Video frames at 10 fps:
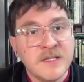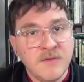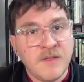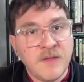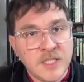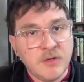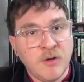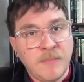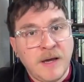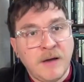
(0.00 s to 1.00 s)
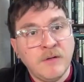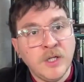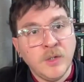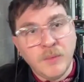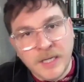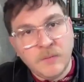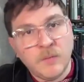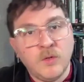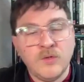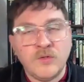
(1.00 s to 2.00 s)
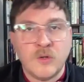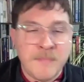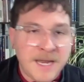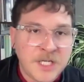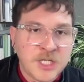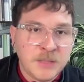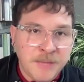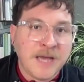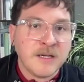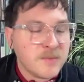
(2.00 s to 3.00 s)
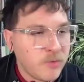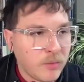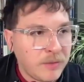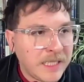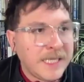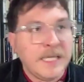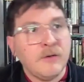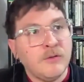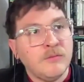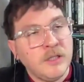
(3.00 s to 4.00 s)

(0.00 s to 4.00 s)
than they do about winning wars or managing banks properly or